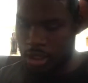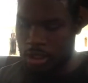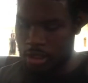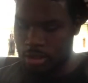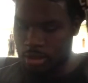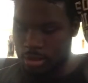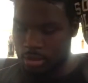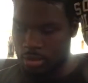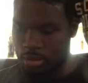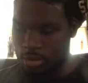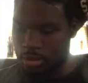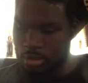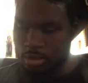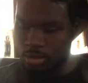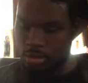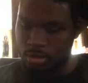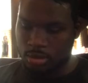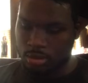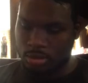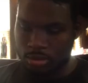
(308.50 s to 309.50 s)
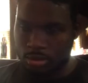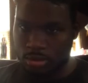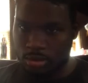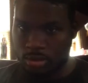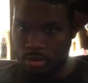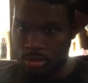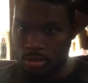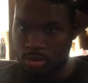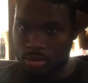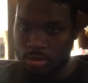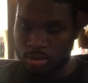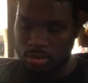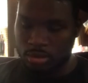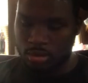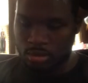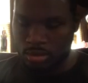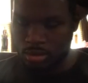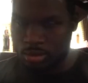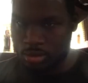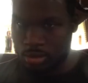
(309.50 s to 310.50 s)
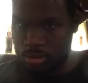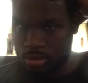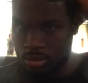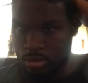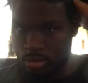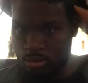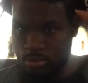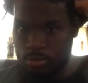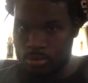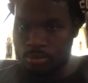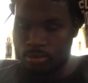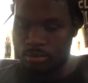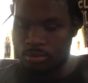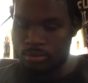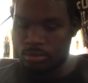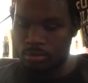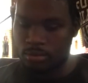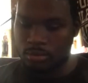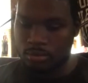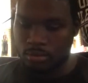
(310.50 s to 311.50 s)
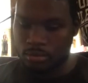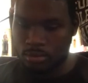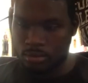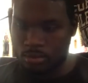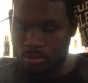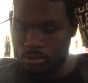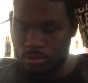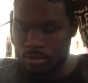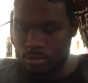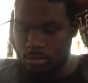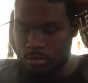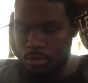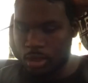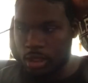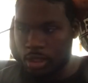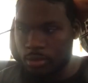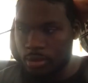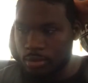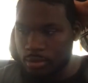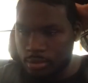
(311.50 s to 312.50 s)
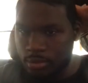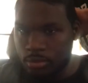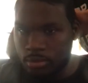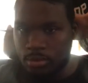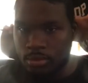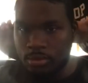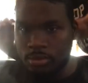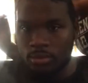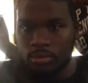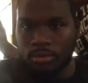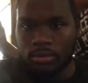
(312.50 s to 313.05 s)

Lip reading: Smoothing it out. smoothing it out. Oh yeah, right there you can